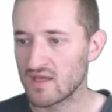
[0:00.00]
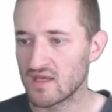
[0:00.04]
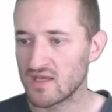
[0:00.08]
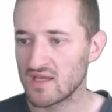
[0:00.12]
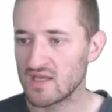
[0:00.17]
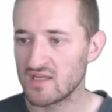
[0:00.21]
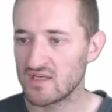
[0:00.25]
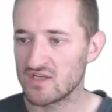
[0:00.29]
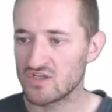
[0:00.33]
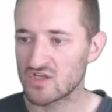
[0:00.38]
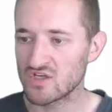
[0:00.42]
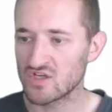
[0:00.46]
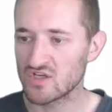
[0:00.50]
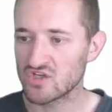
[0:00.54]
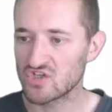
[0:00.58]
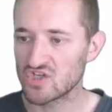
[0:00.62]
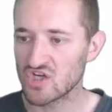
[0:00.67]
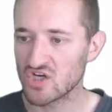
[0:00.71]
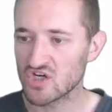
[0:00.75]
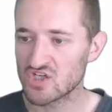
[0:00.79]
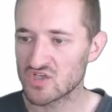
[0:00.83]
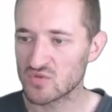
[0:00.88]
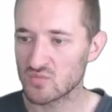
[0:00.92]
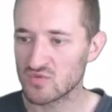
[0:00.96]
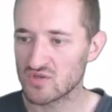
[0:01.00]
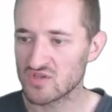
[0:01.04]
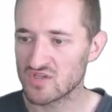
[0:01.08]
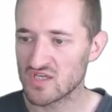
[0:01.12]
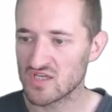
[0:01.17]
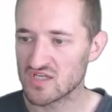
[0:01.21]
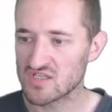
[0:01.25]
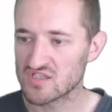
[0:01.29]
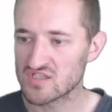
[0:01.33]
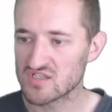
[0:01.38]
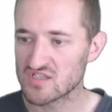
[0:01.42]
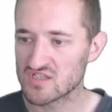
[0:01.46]
In conjunction with
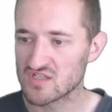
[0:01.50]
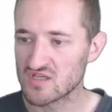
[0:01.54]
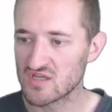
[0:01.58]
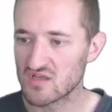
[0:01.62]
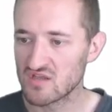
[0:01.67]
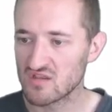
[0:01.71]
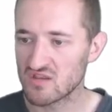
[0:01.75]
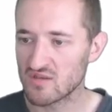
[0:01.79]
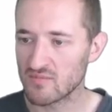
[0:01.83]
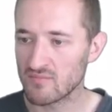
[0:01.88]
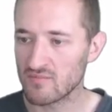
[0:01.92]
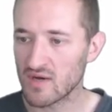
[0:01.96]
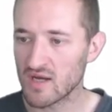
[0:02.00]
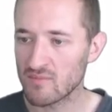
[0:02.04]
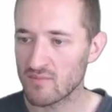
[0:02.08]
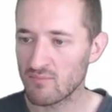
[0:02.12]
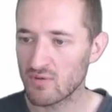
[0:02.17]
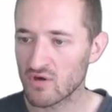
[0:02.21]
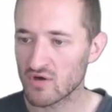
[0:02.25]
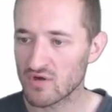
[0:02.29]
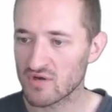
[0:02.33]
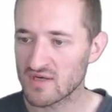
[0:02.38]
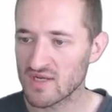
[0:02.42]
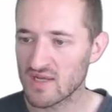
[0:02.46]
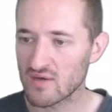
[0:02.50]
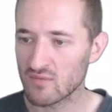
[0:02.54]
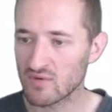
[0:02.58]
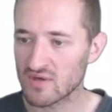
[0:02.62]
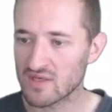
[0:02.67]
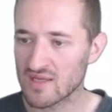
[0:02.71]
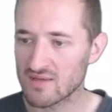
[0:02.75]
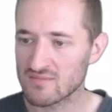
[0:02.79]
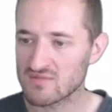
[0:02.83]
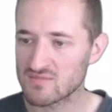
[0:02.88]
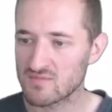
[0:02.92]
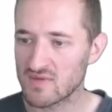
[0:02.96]
this, the mypod network
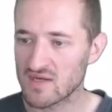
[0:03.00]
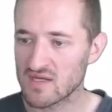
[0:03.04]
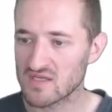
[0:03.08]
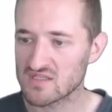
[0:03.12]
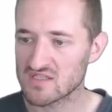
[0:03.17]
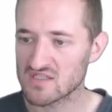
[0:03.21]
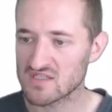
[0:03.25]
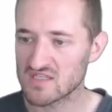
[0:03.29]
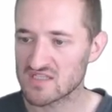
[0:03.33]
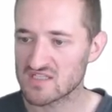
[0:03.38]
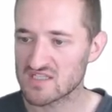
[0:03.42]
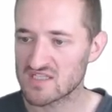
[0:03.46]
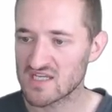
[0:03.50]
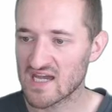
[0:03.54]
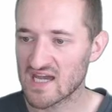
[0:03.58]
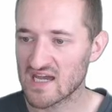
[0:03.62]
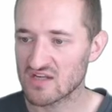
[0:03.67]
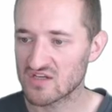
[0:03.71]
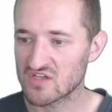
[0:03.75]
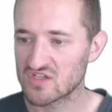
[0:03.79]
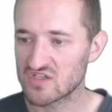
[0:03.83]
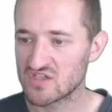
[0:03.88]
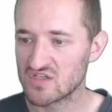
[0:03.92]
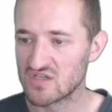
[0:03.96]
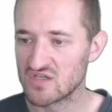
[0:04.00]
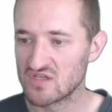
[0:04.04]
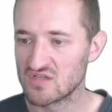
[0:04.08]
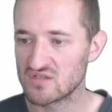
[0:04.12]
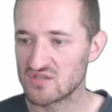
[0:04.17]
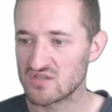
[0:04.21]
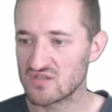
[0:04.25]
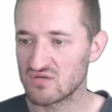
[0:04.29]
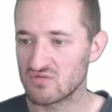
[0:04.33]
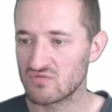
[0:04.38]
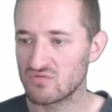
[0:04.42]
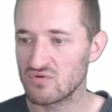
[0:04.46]
namespace is attached
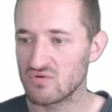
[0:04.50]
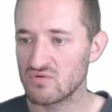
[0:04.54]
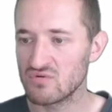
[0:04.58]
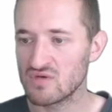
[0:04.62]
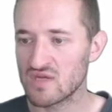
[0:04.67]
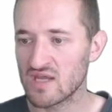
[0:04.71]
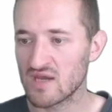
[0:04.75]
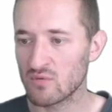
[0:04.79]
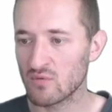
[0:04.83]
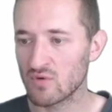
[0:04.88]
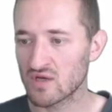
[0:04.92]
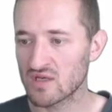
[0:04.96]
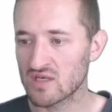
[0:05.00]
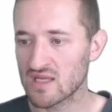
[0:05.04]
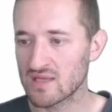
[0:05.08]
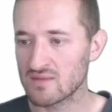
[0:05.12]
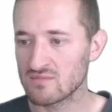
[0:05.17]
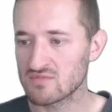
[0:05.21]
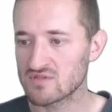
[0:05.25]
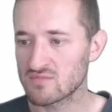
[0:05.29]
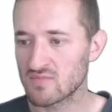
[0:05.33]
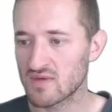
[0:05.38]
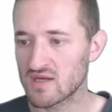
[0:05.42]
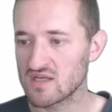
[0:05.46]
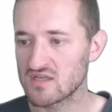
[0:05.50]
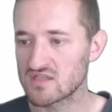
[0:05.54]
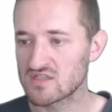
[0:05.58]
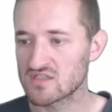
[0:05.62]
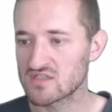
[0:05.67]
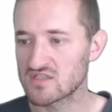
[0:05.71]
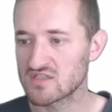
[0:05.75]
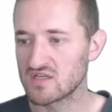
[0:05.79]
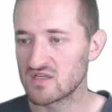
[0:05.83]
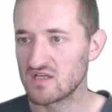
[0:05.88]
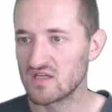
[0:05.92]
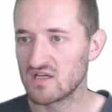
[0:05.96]
to the root network
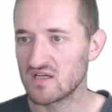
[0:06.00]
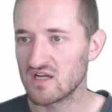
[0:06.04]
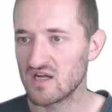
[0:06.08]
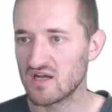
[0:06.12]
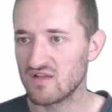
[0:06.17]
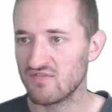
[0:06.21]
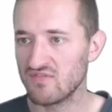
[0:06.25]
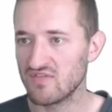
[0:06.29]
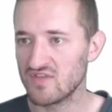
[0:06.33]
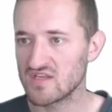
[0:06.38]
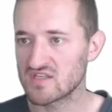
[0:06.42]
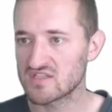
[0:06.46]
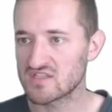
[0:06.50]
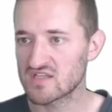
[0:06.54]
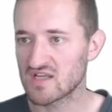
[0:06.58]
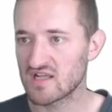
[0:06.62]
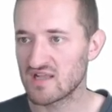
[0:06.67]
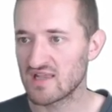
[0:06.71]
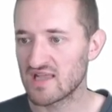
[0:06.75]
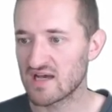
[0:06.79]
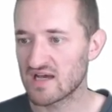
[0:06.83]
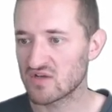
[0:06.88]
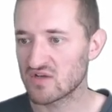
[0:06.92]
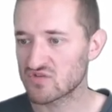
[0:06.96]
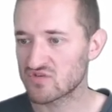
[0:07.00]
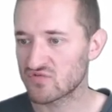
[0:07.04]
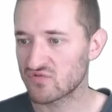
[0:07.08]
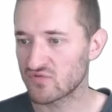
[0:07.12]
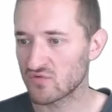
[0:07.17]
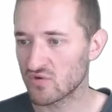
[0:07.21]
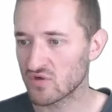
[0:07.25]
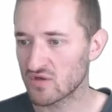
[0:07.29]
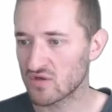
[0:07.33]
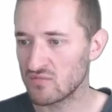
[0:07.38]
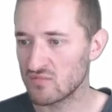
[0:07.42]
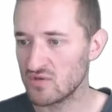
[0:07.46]
namespace, and this allows
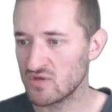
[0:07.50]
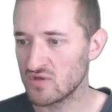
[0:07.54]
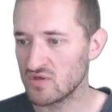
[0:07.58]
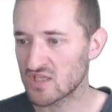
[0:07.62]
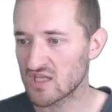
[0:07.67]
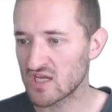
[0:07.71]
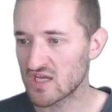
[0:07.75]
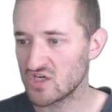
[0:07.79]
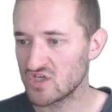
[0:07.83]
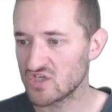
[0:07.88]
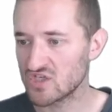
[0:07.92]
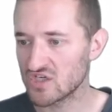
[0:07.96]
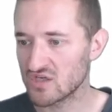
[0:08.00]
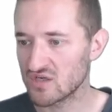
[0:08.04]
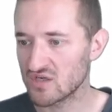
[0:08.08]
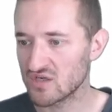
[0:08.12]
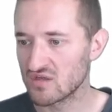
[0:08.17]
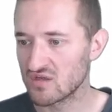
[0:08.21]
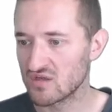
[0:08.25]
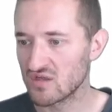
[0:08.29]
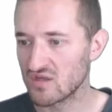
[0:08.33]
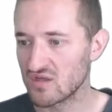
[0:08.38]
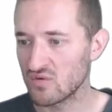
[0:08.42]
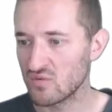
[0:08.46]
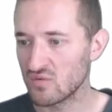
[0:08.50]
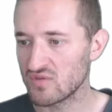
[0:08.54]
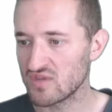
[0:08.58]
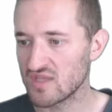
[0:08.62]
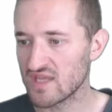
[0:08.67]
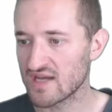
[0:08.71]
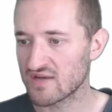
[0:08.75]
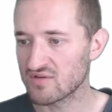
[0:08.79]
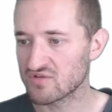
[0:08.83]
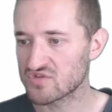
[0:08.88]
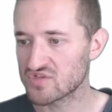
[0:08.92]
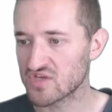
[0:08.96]
for communication with
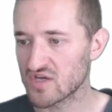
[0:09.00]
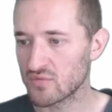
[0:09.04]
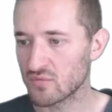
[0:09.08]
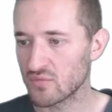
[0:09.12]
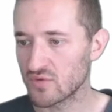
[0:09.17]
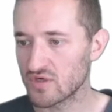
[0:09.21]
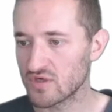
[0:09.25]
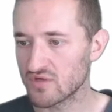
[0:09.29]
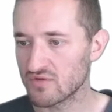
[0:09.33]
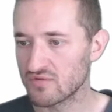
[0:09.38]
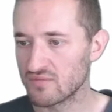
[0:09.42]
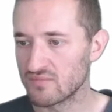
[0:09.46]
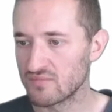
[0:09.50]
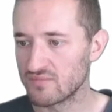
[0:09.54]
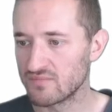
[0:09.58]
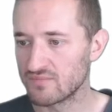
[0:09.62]
the outside world.